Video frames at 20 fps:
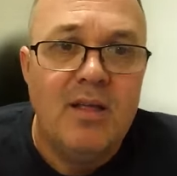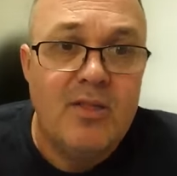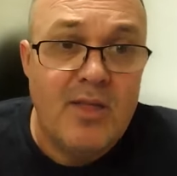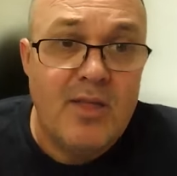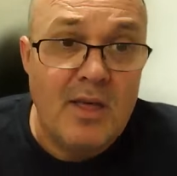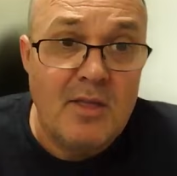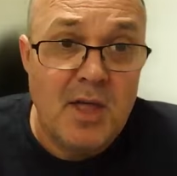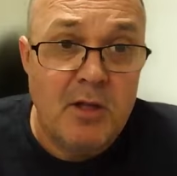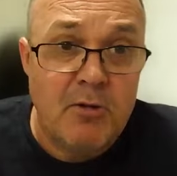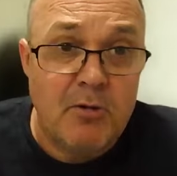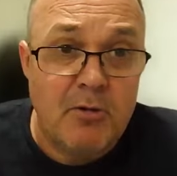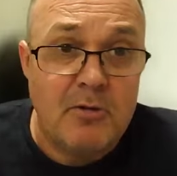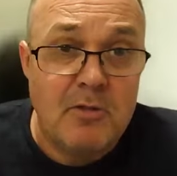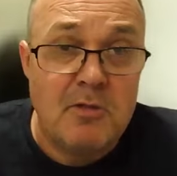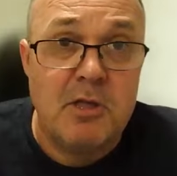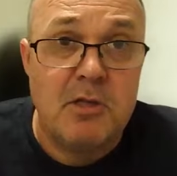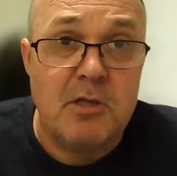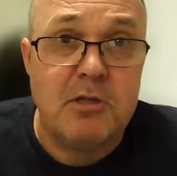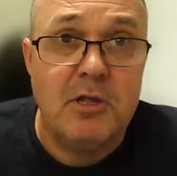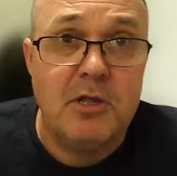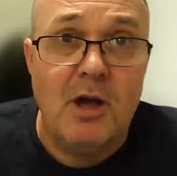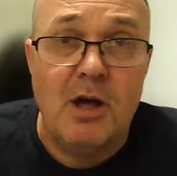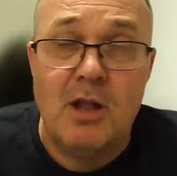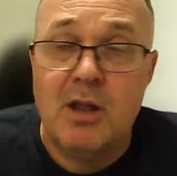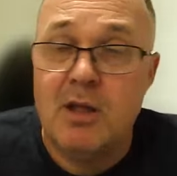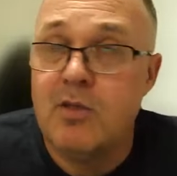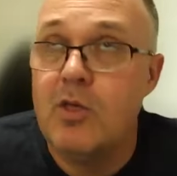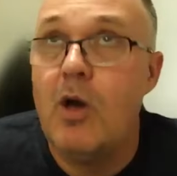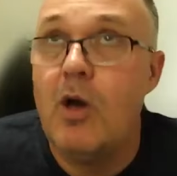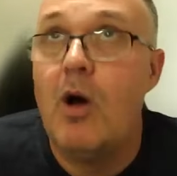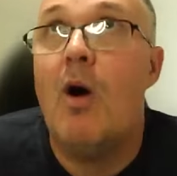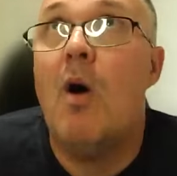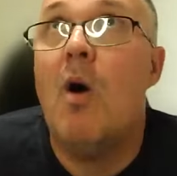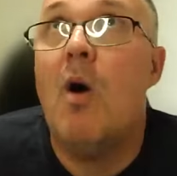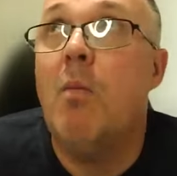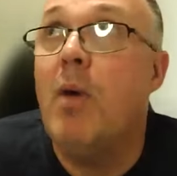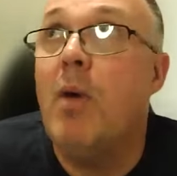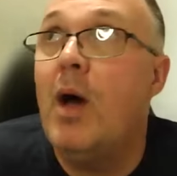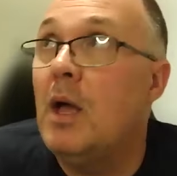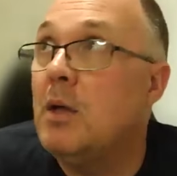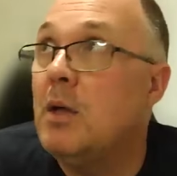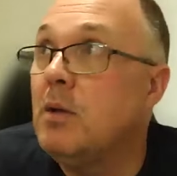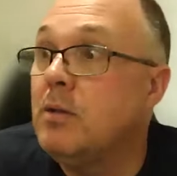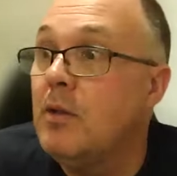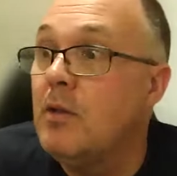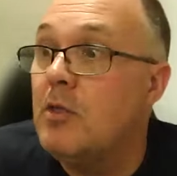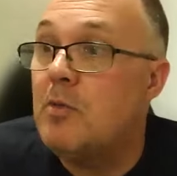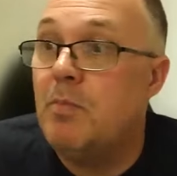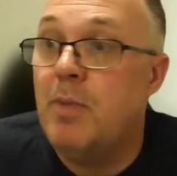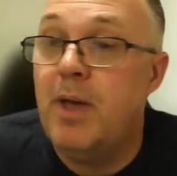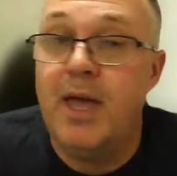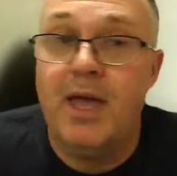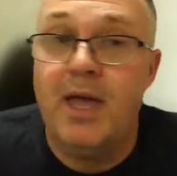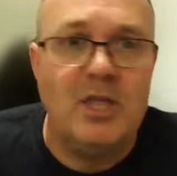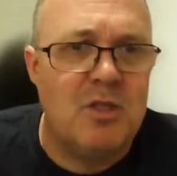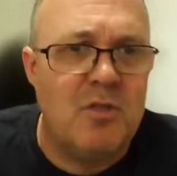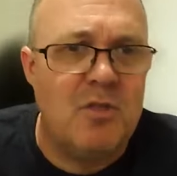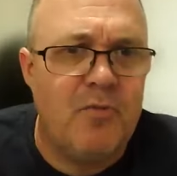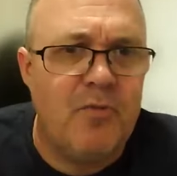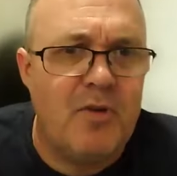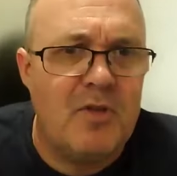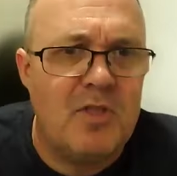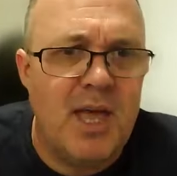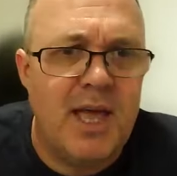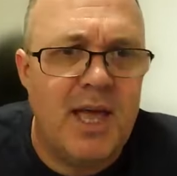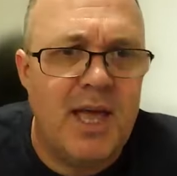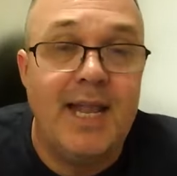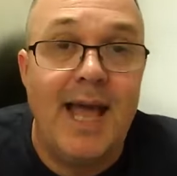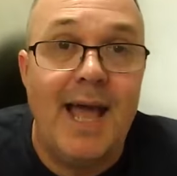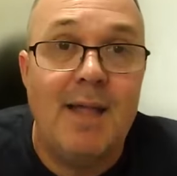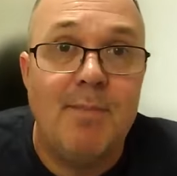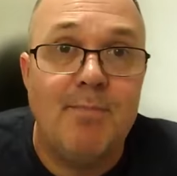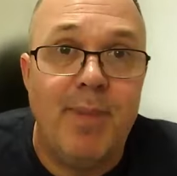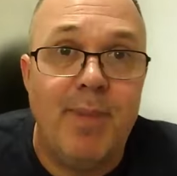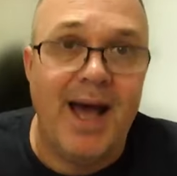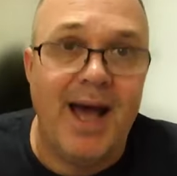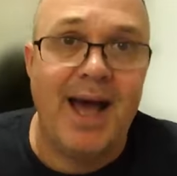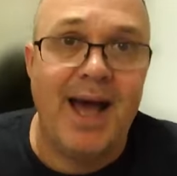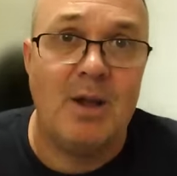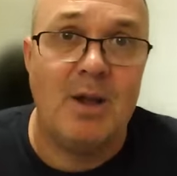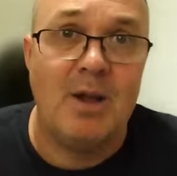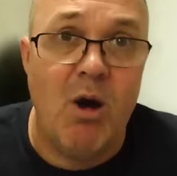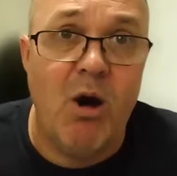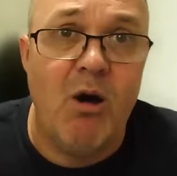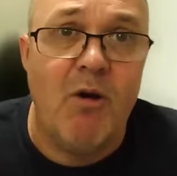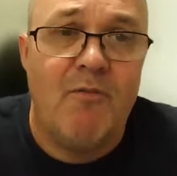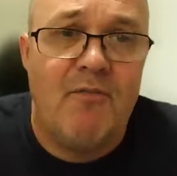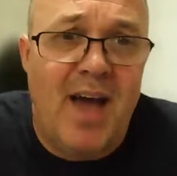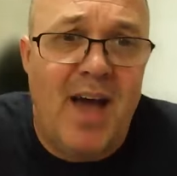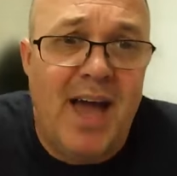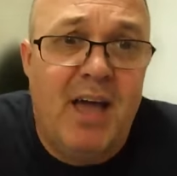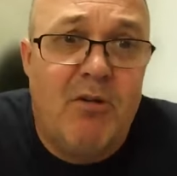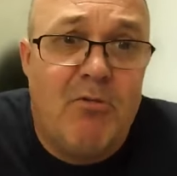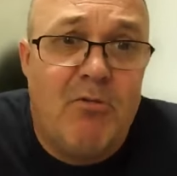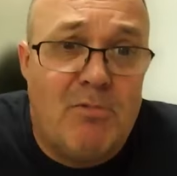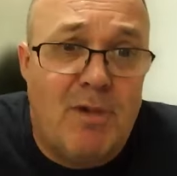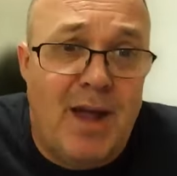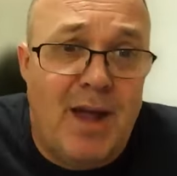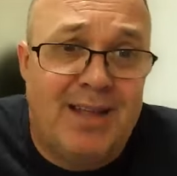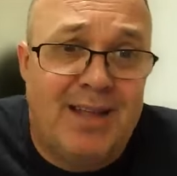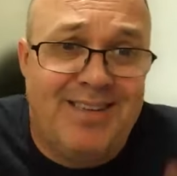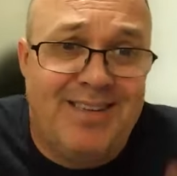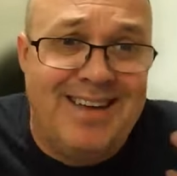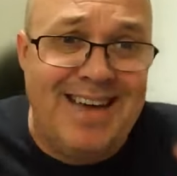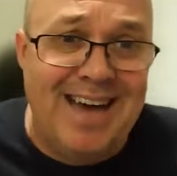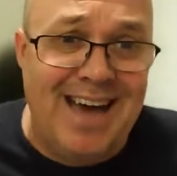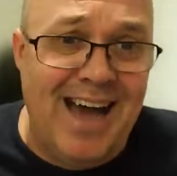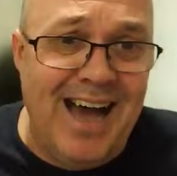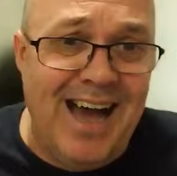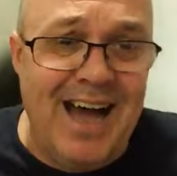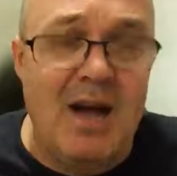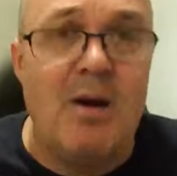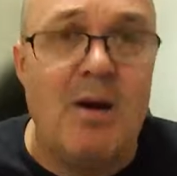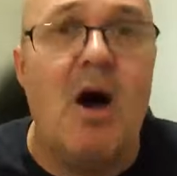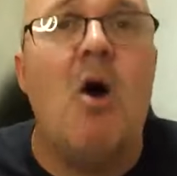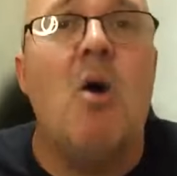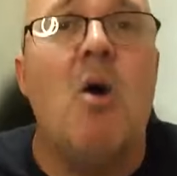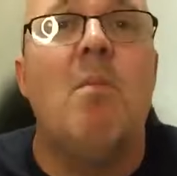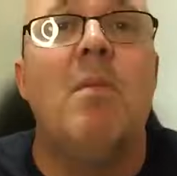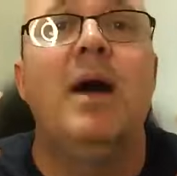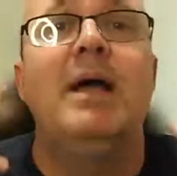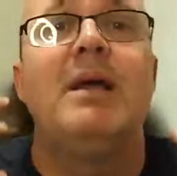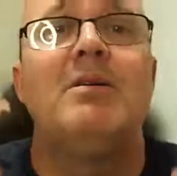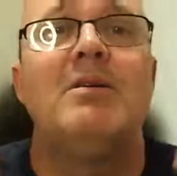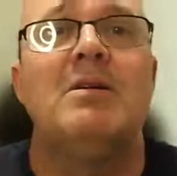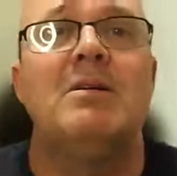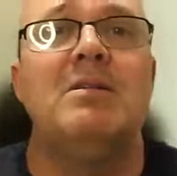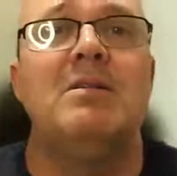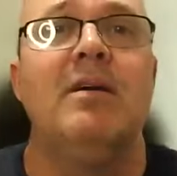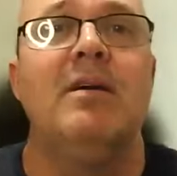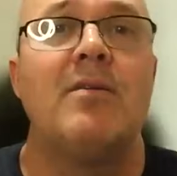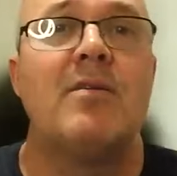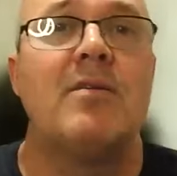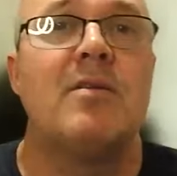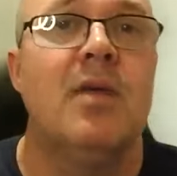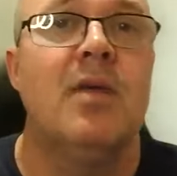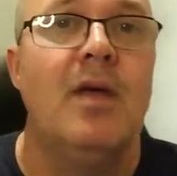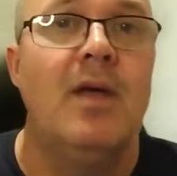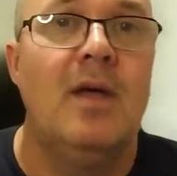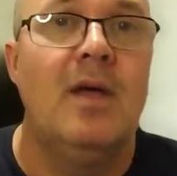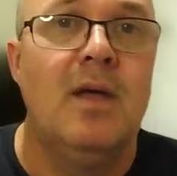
$660. Oh my goodness me. Just for a secondhand part off a wrecked car. Oh my goodness.